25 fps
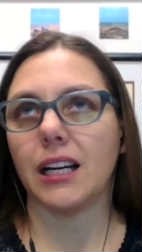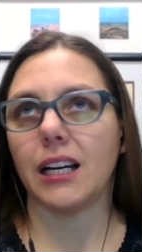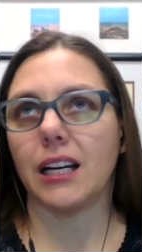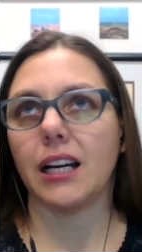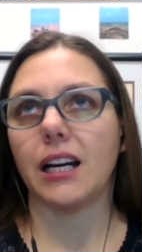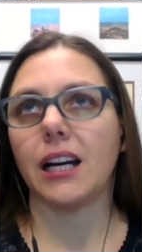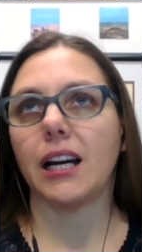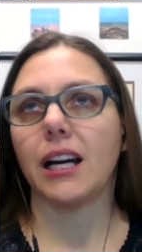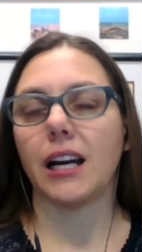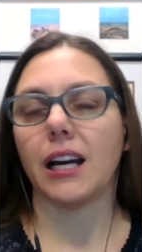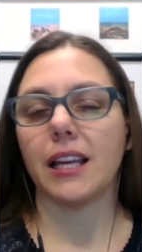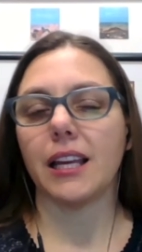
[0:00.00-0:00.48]

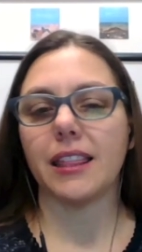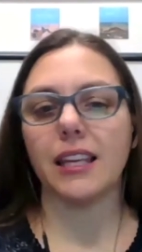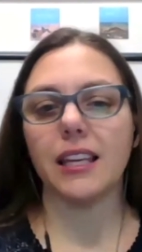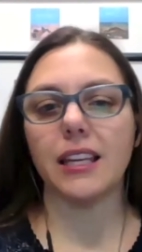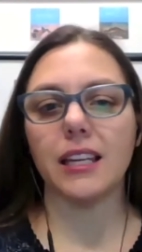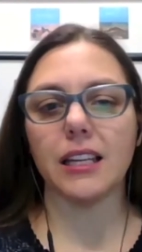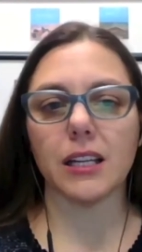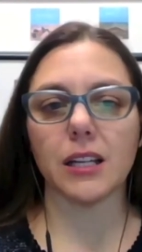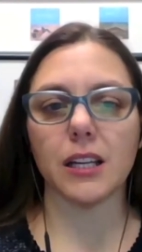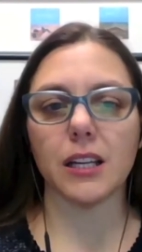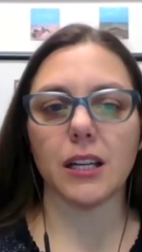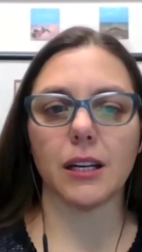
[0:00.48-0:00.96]
I think,
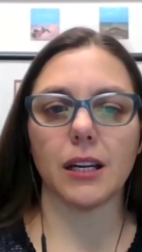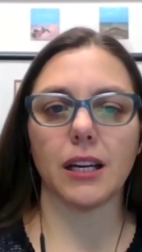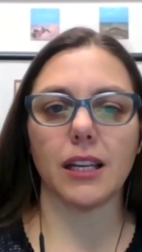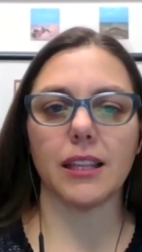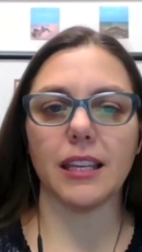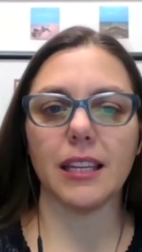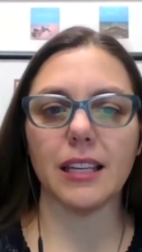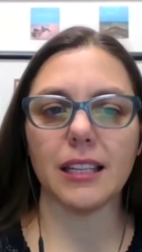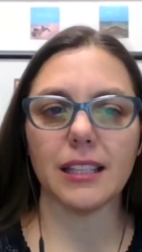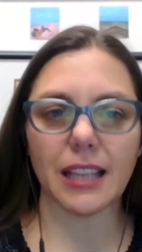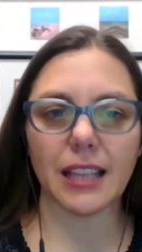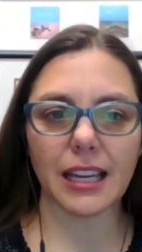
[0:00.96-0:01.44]
I
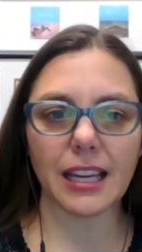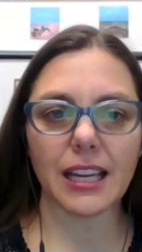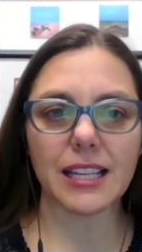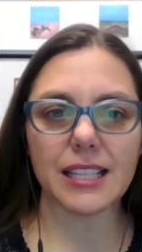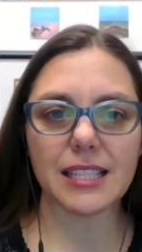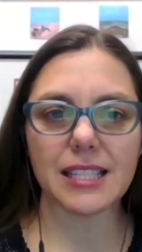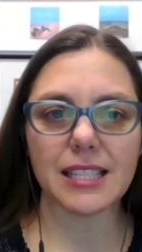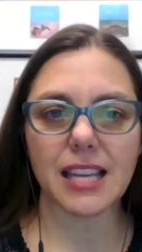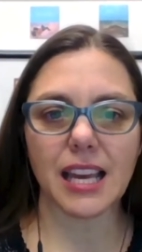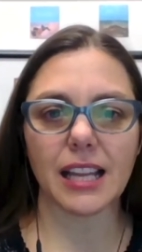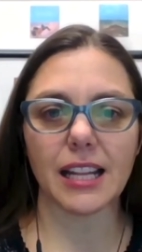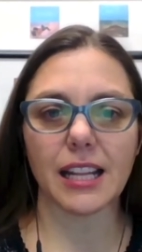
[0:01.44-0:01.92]
think, like I
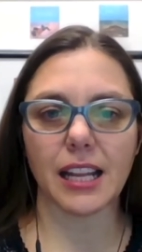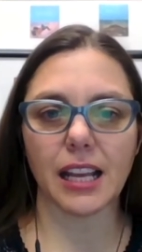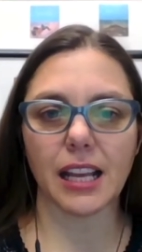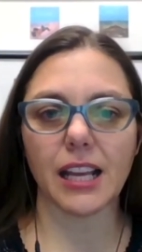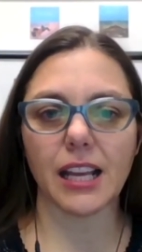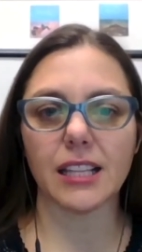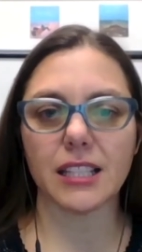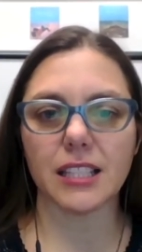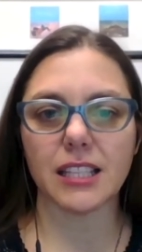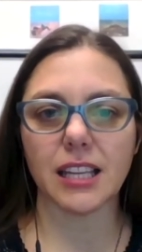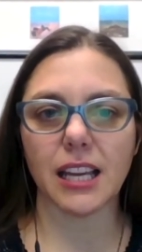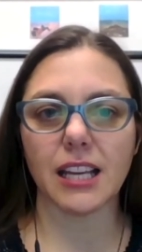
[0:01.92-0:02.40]
said,
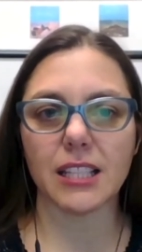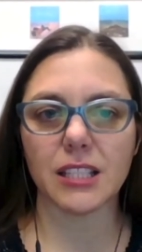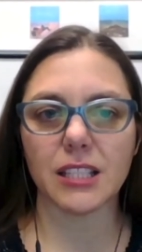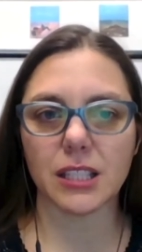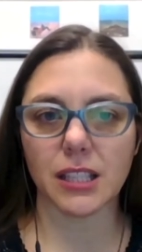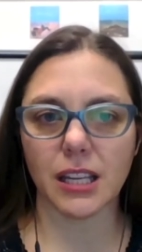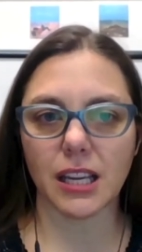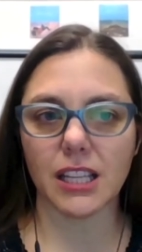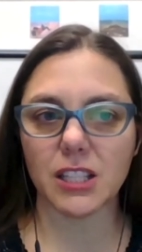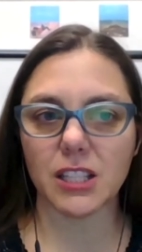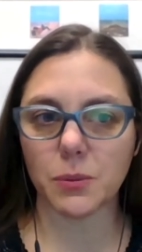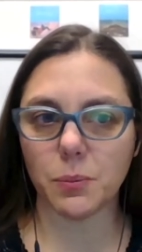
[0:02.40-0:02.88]
it's it's
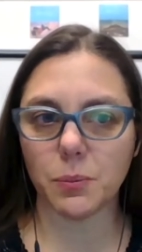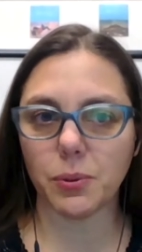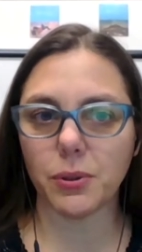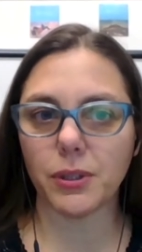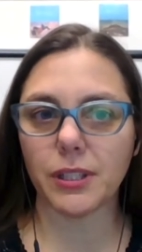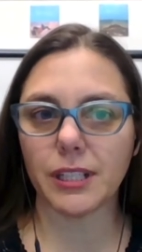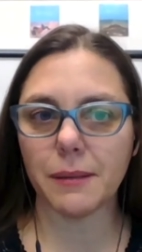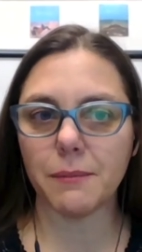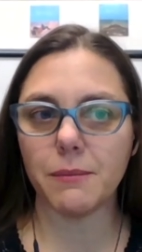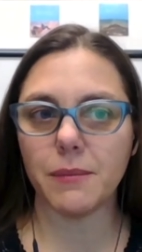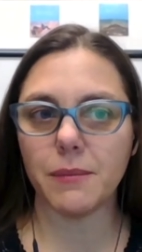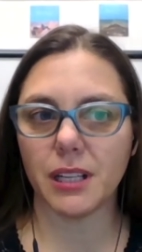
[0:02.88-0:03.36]
it's
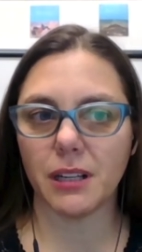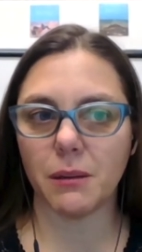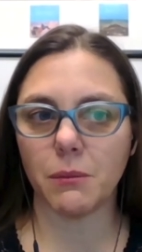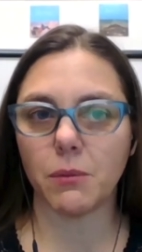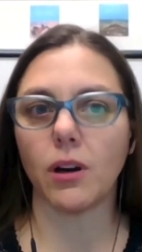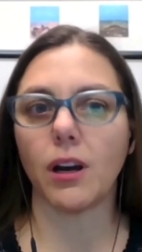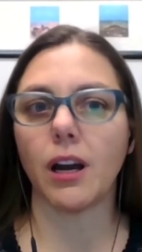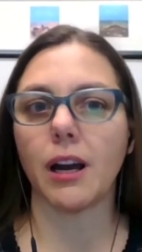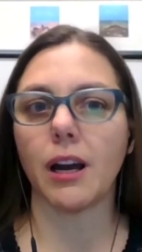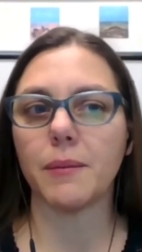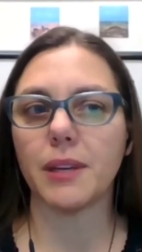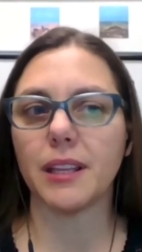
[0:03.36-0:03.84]
pretty minimal.
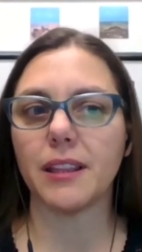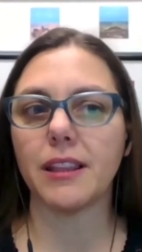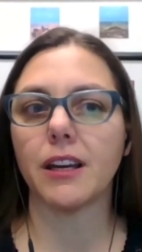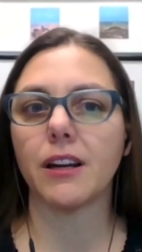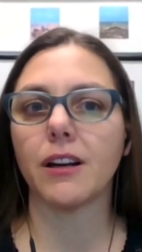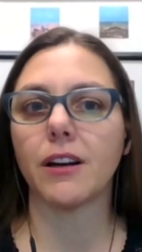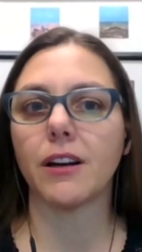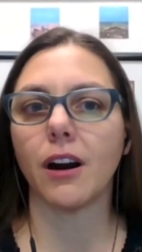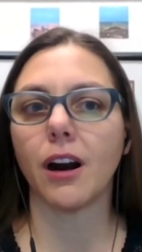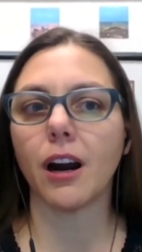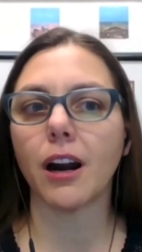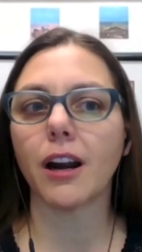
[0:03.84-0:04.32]
I mean,
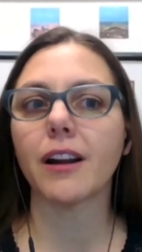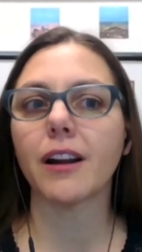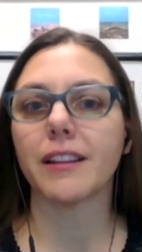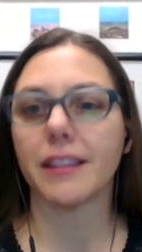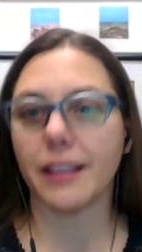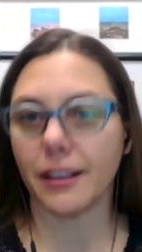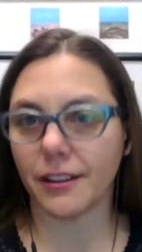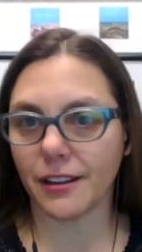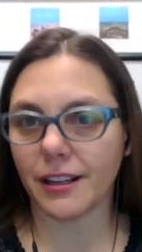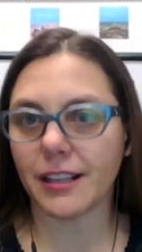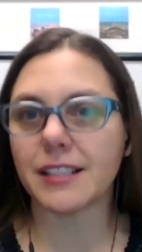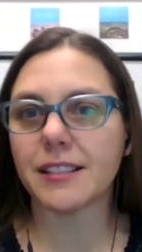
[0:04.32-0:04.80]
there are
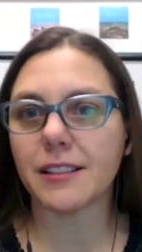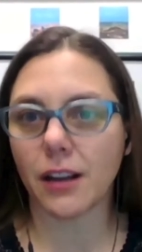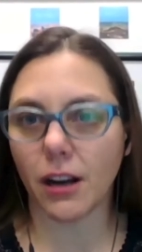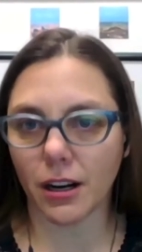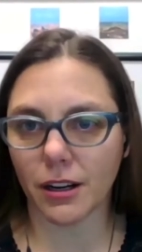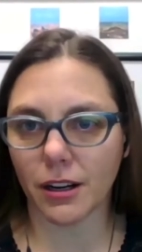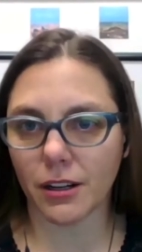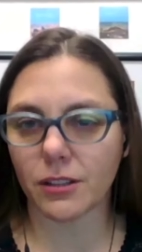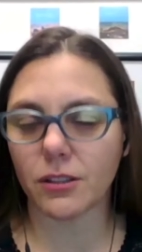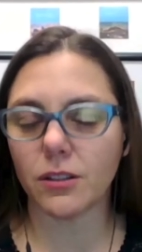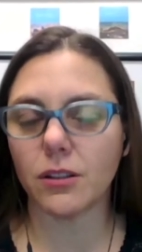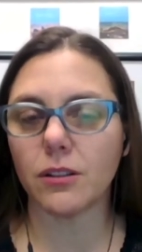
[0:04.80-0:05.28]
there is
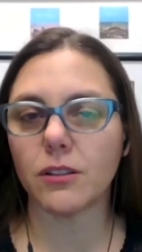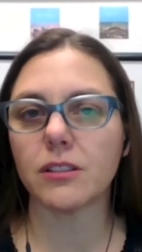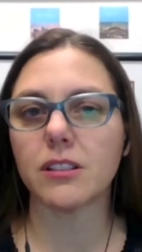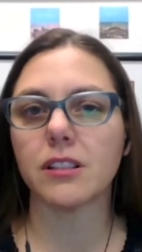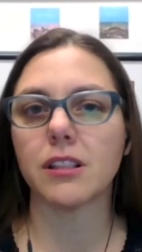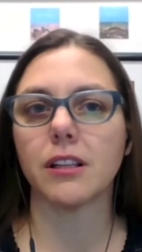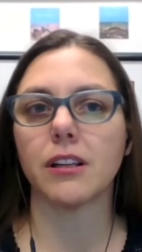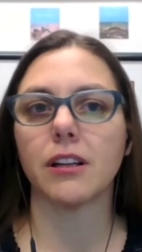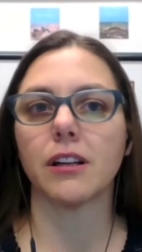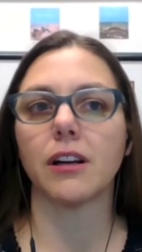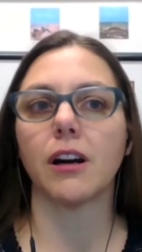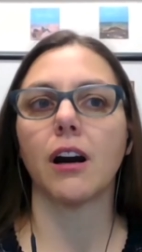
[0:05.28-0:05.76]
articles,
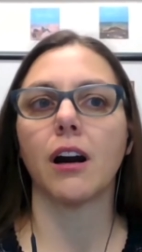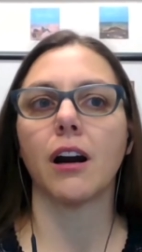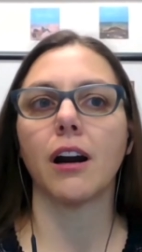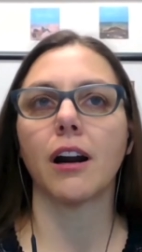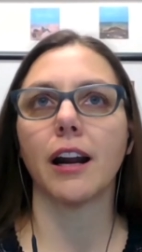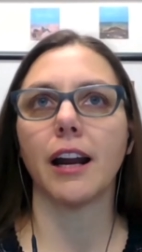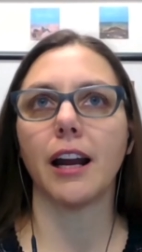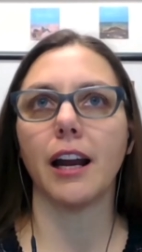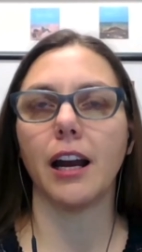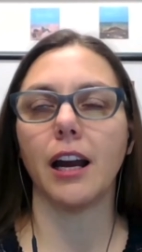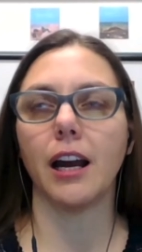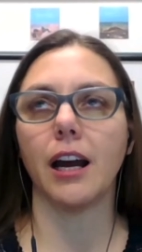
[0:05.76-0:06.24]
there
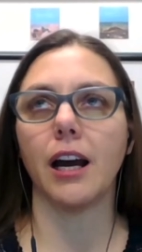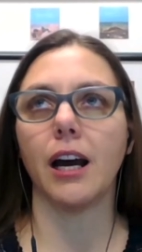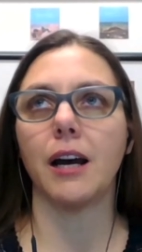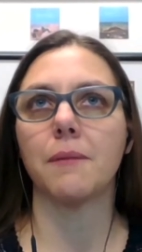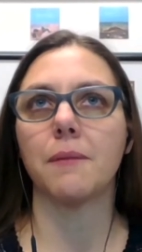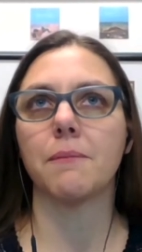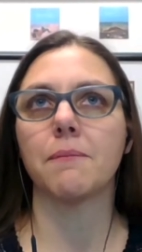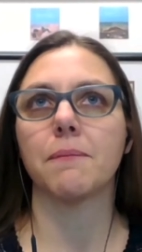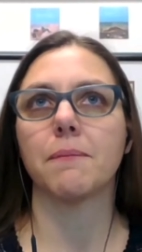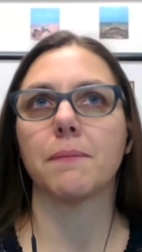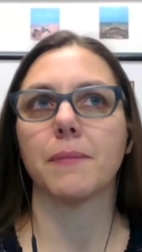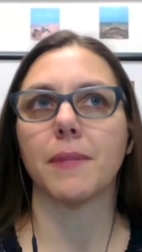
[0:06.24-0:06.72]
are
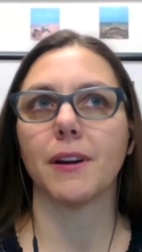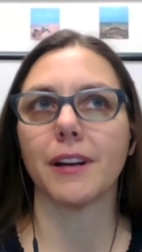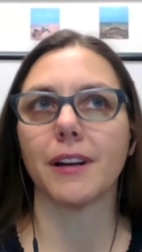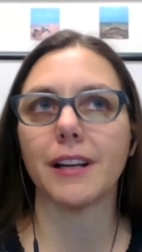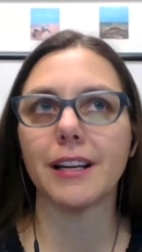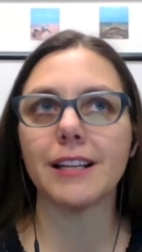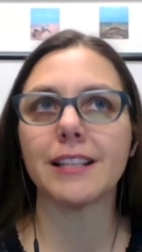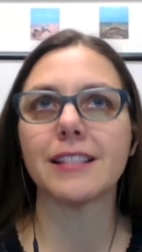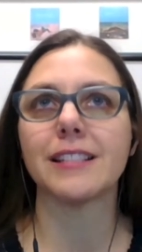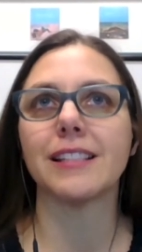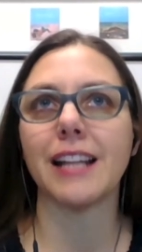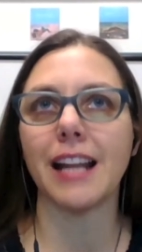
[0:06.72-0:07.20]
um, there
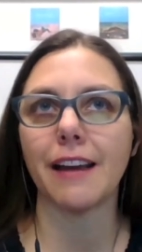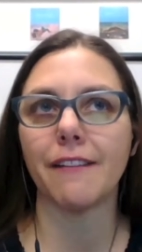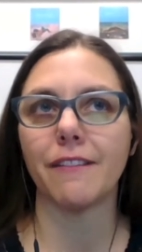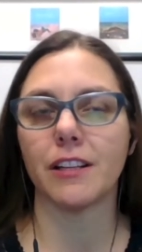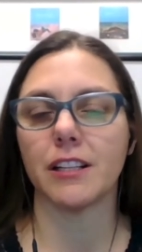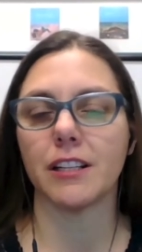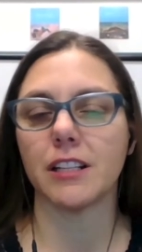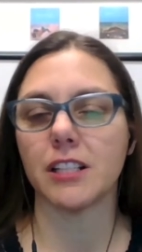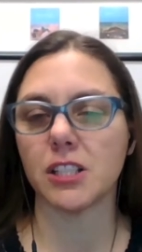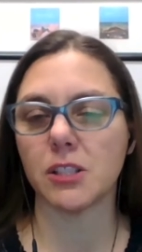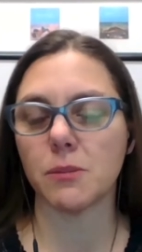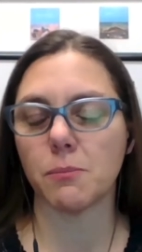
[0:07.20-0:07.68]
is an
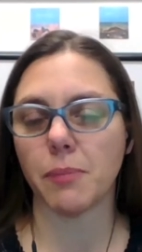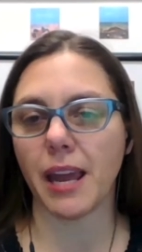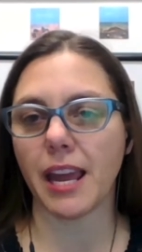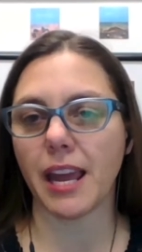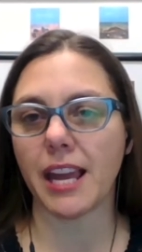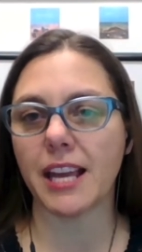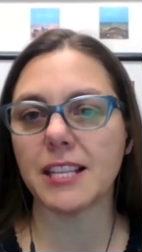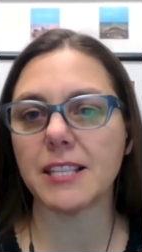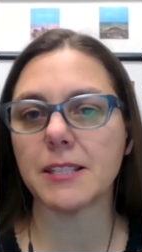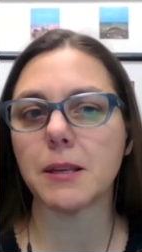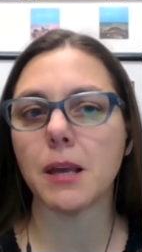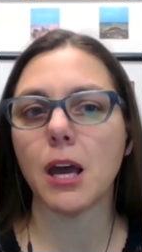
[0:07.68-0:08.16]
evidence
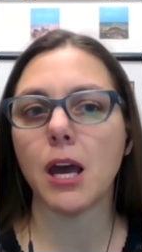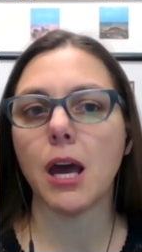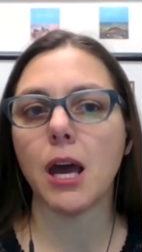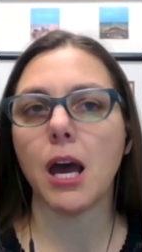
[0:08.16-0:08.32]
base.